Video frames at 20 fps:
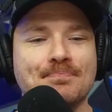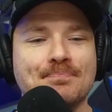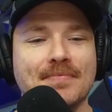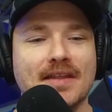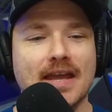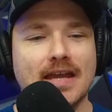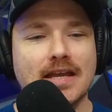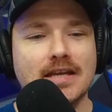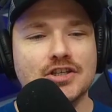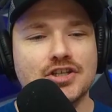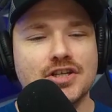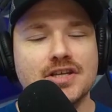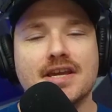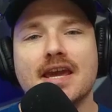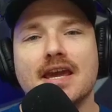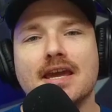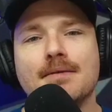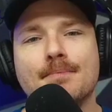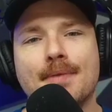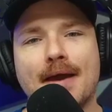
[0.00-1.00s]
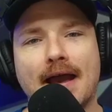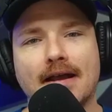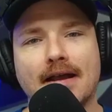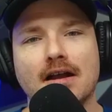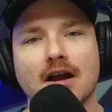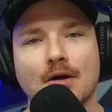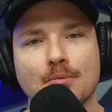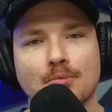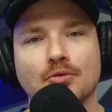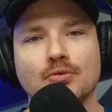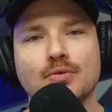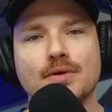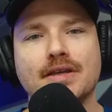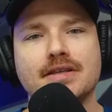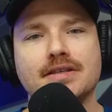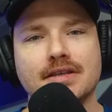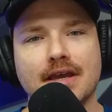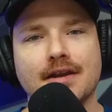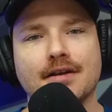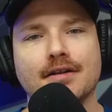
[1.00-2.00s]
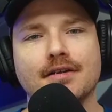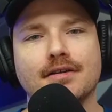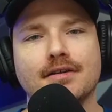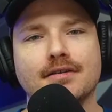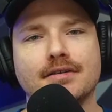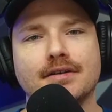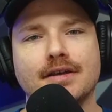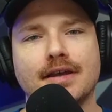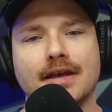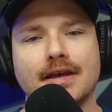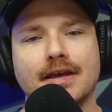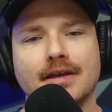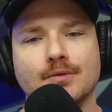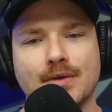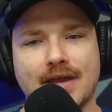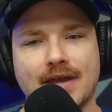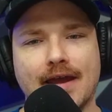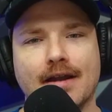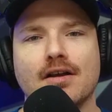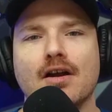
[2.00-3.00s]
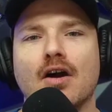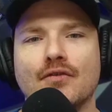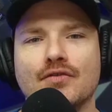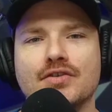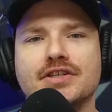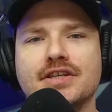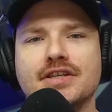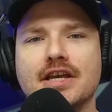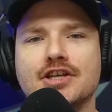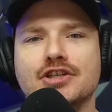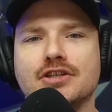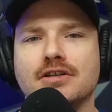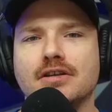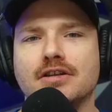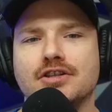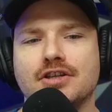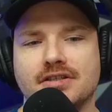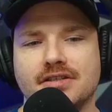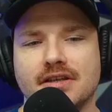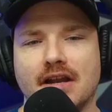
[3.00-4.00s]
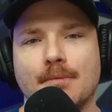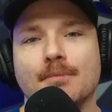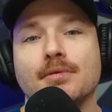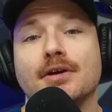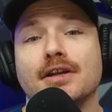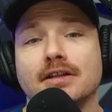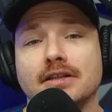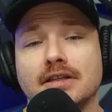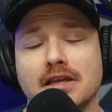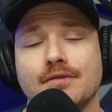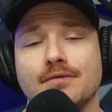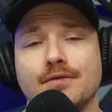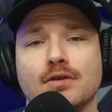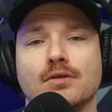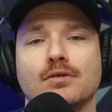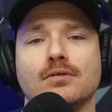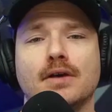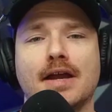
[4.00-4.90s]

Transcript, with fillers: And she came back a couple weeks later and we had a conversation and she said, I'm going to leave you.